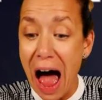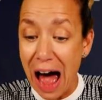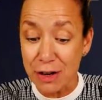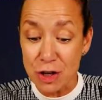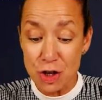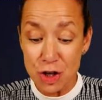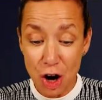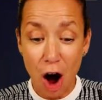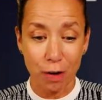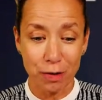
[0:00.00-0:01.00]
and
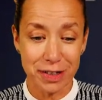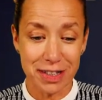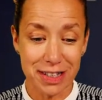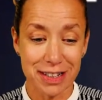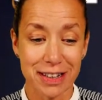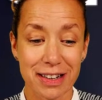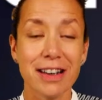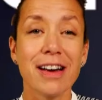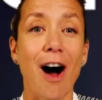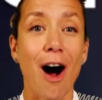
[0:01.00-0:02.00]
jot
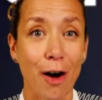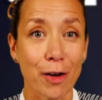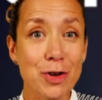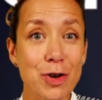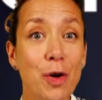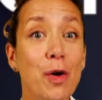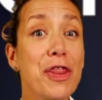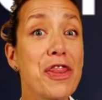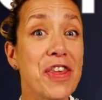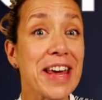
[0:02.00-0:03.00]
on your
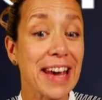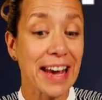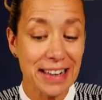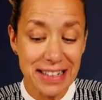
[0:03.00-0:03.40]
thinking